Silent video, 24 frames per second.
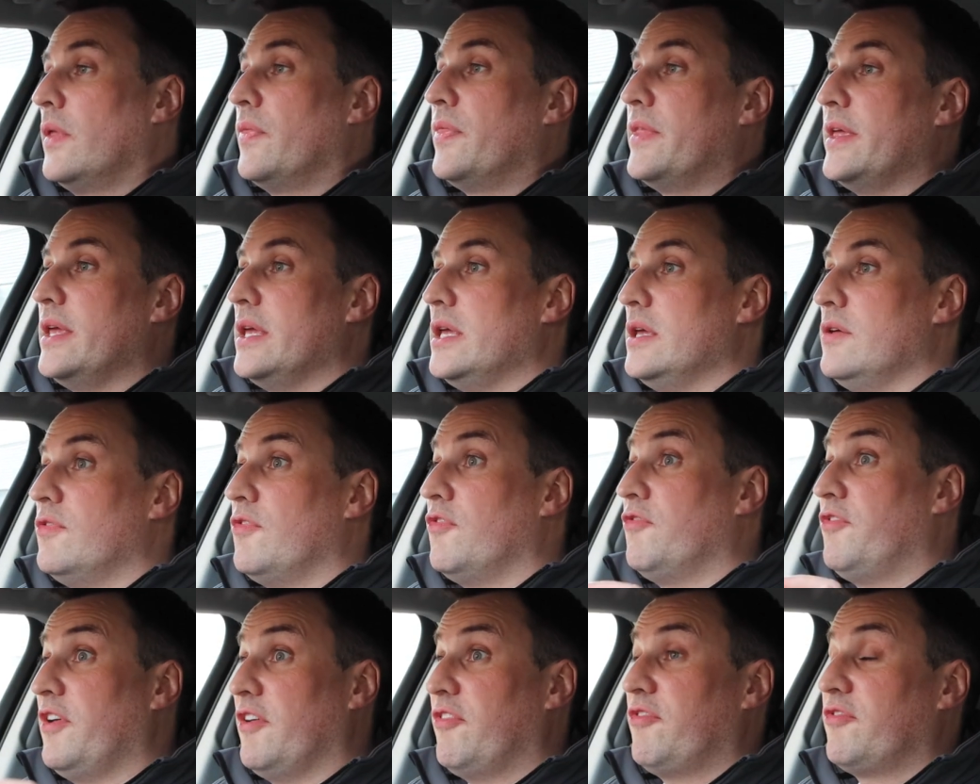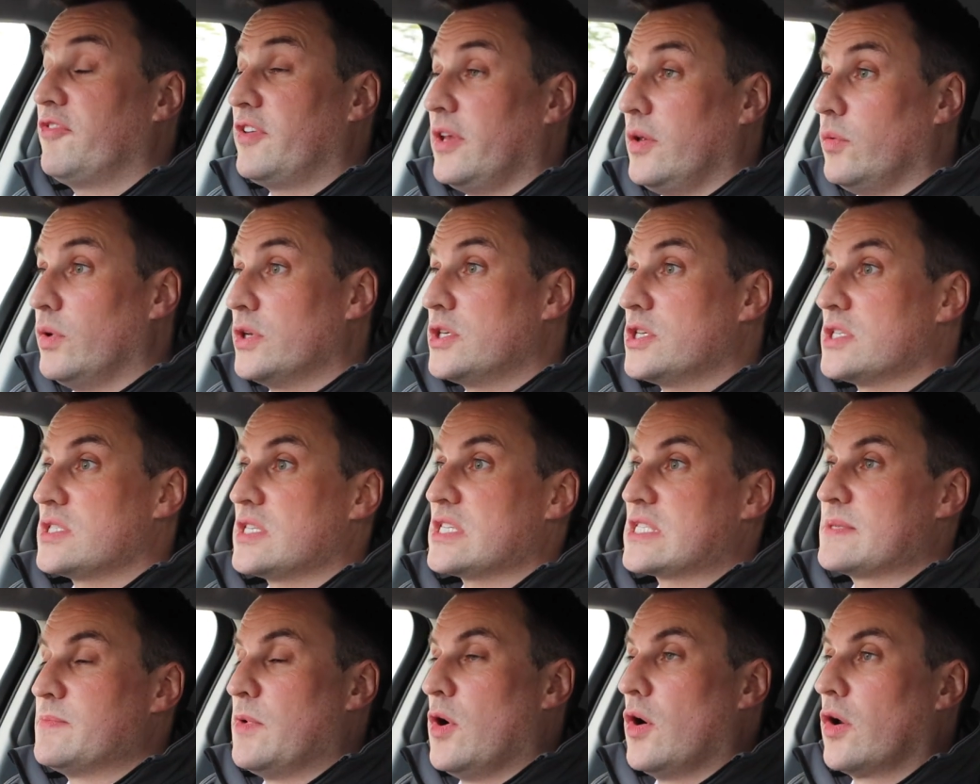The 50, which is
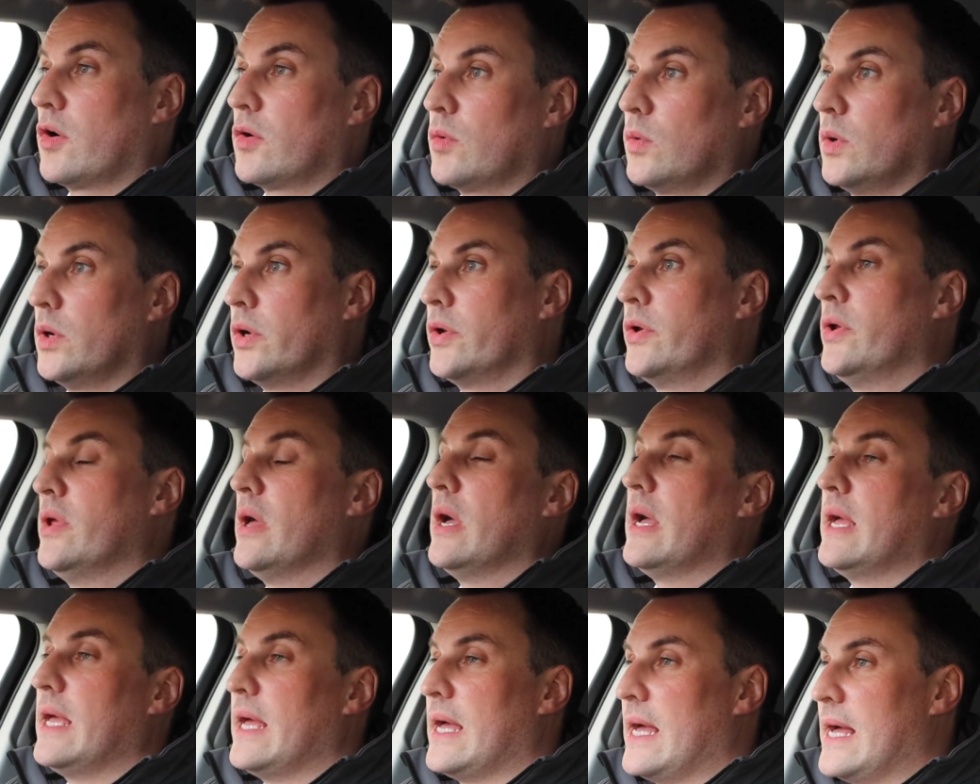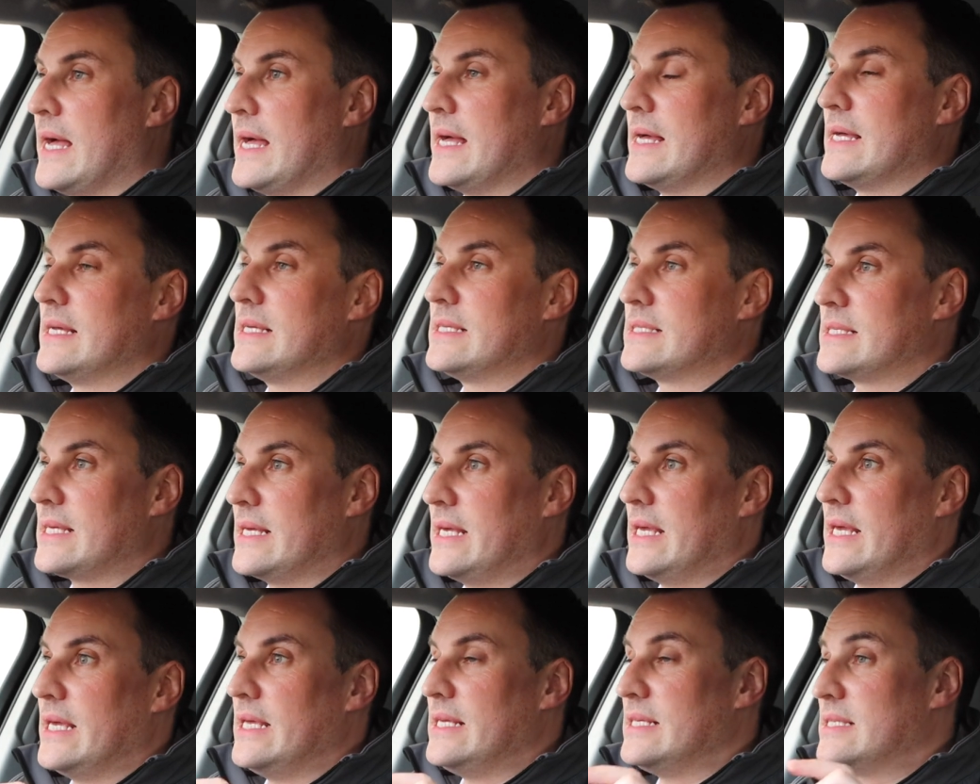the smaller one, has
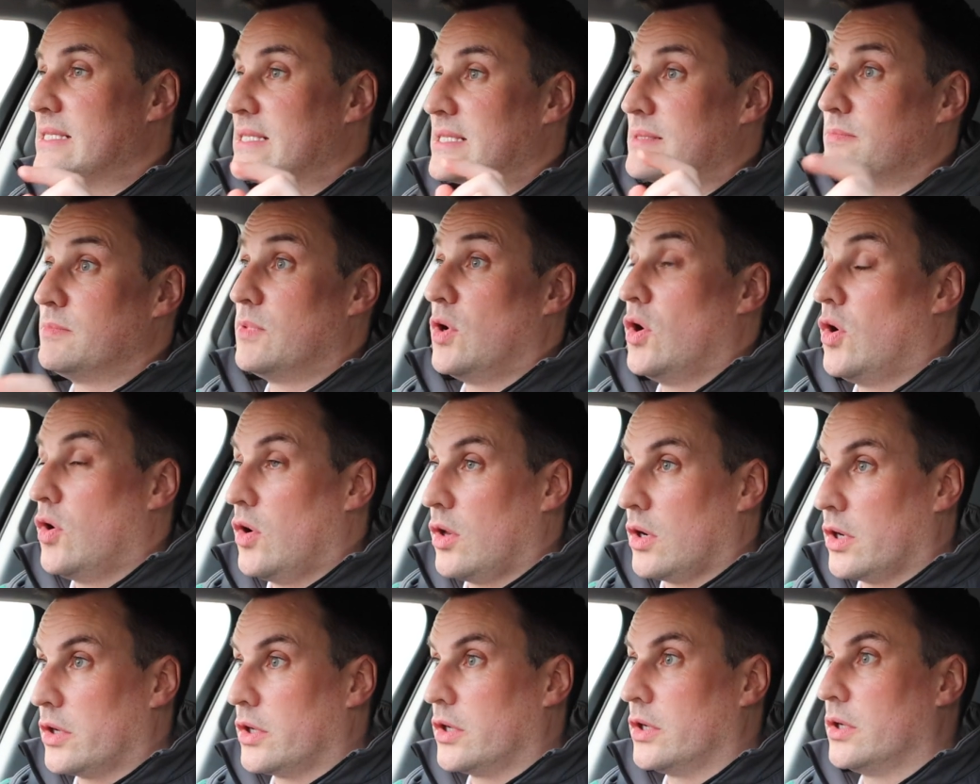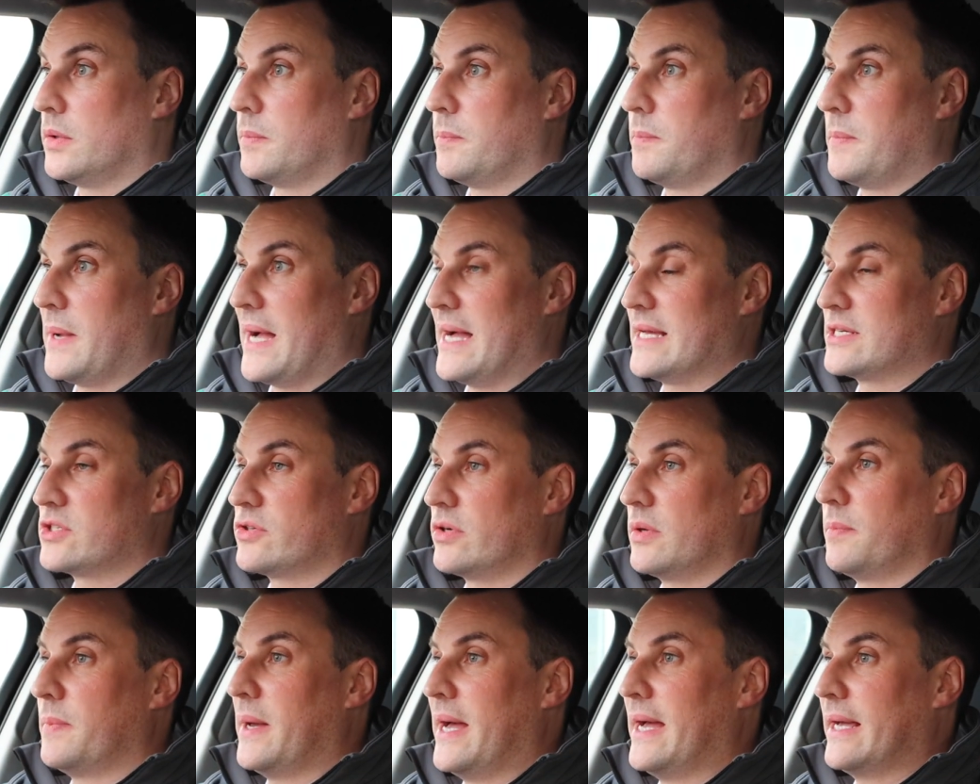a smaller
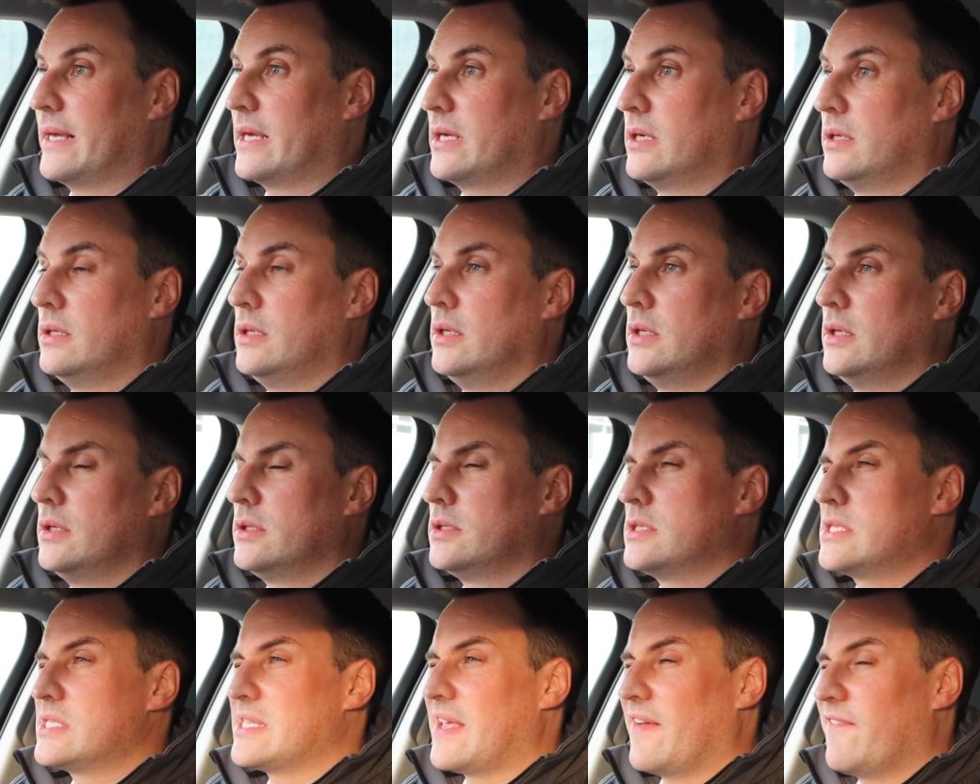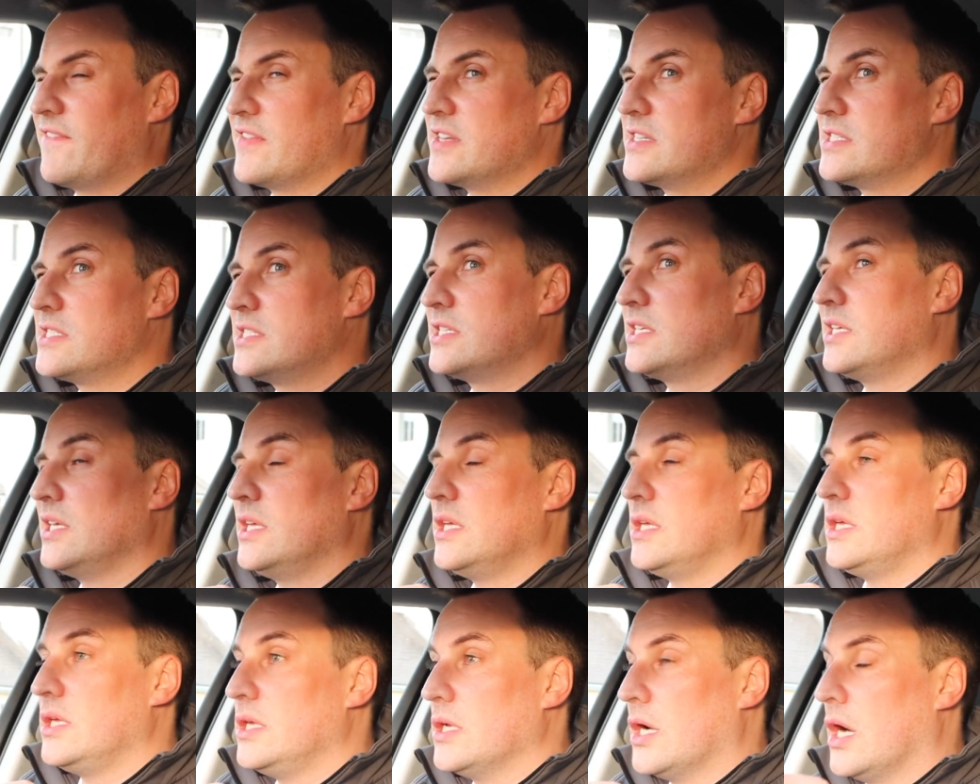battery pack,
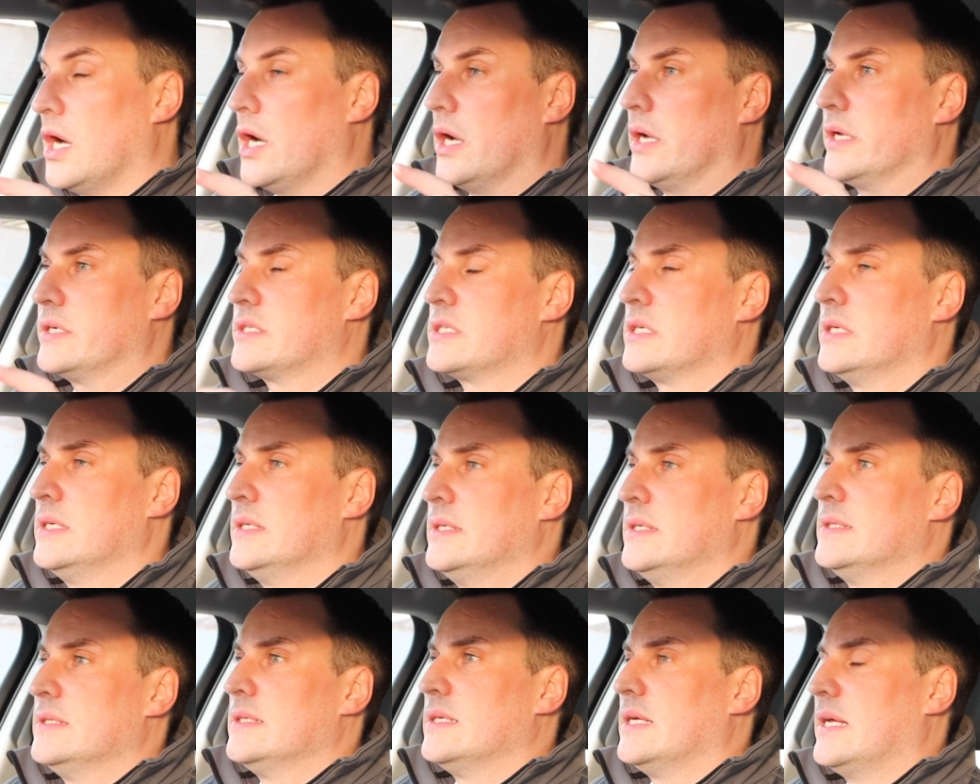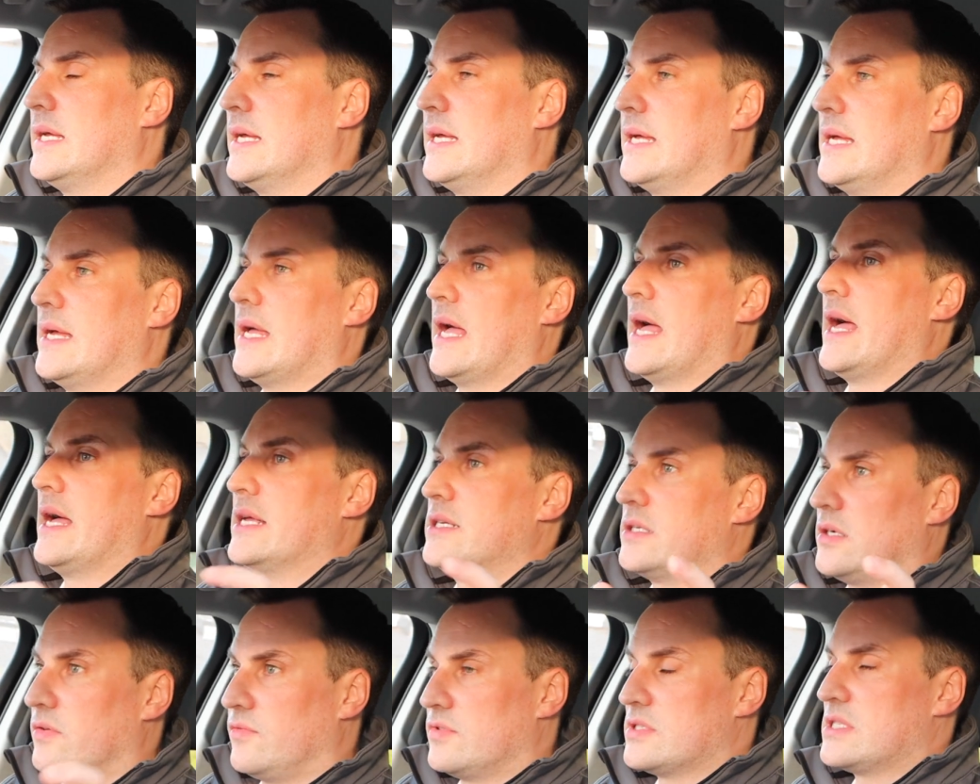70 odd,
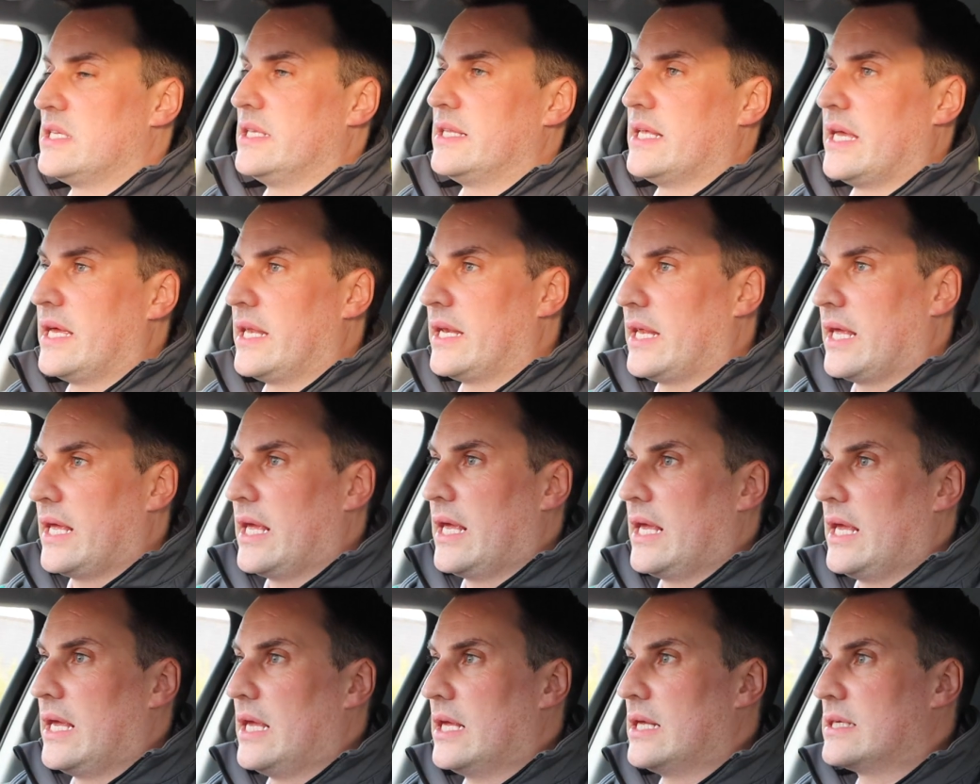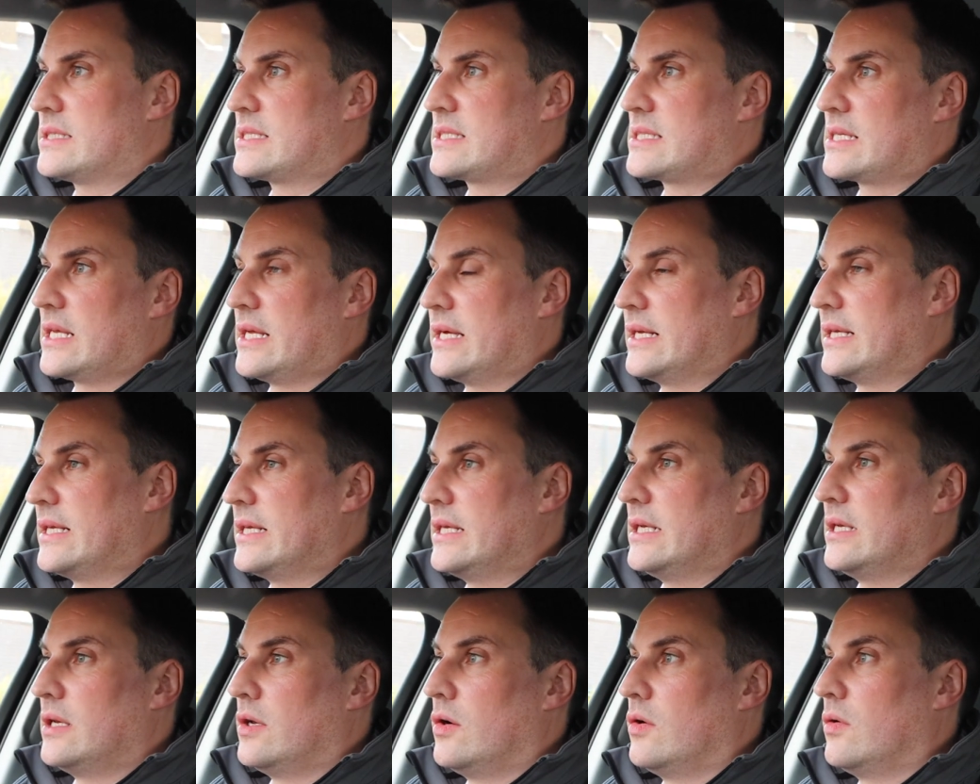and obviously then a
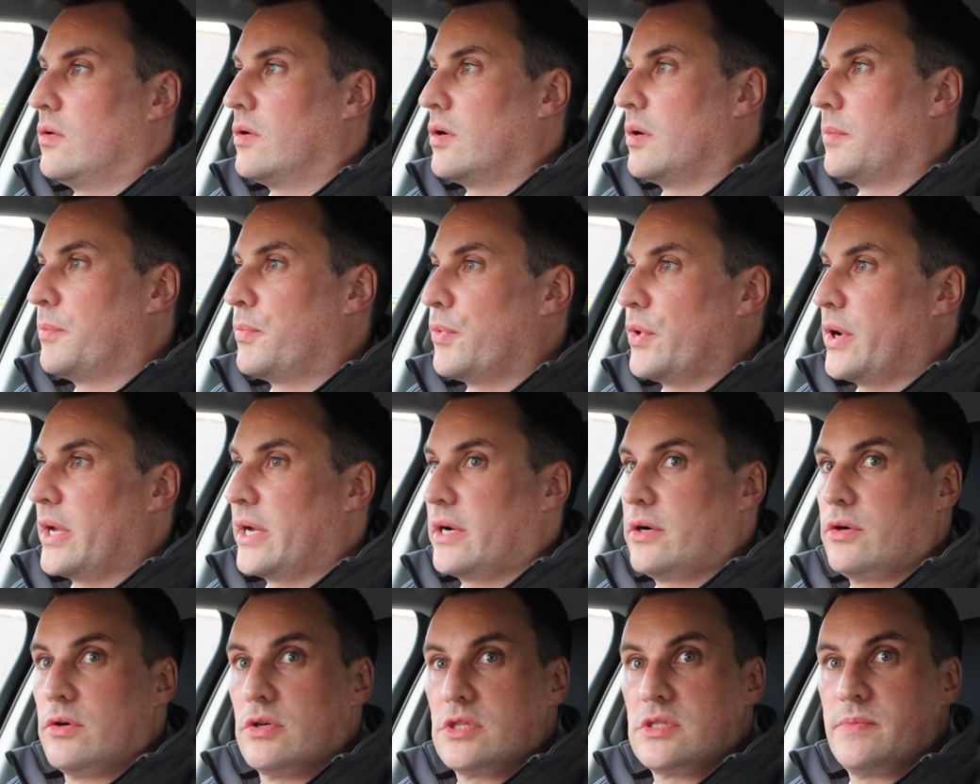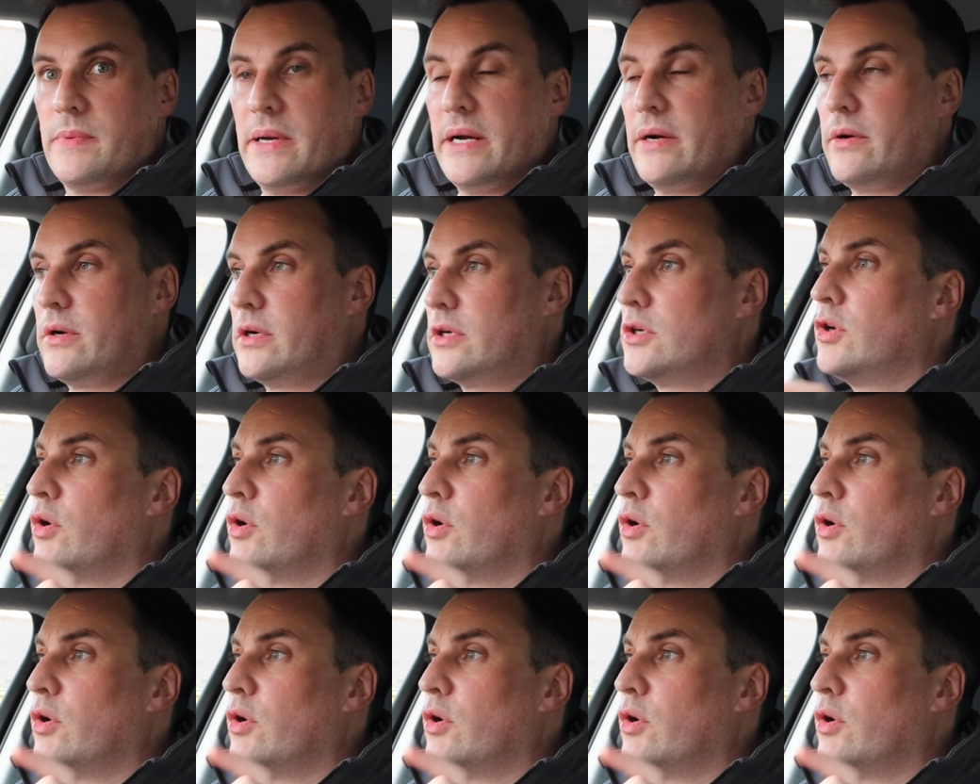slightly lower brake horsepower.